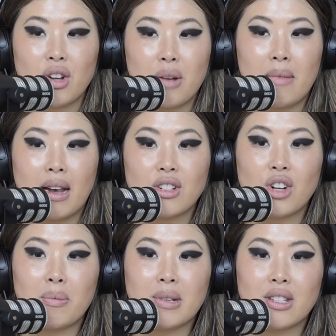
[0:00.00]
her main
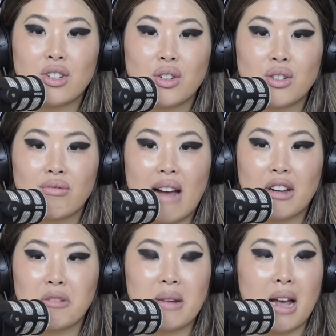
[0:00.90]
job is to
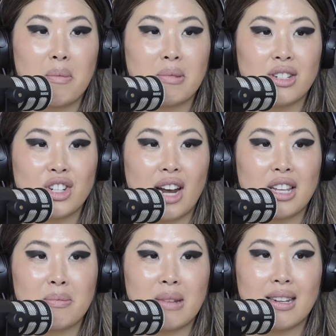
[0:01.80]
round me up and
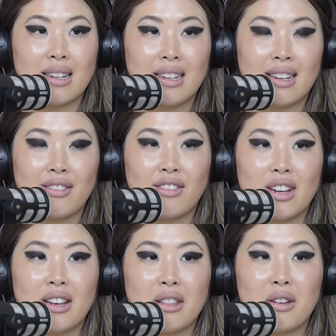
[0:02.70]
chase me
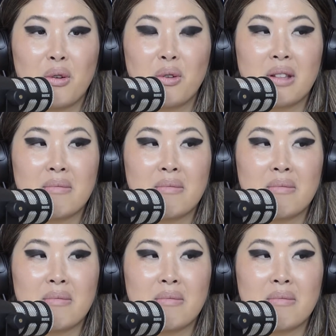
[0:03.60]
for all the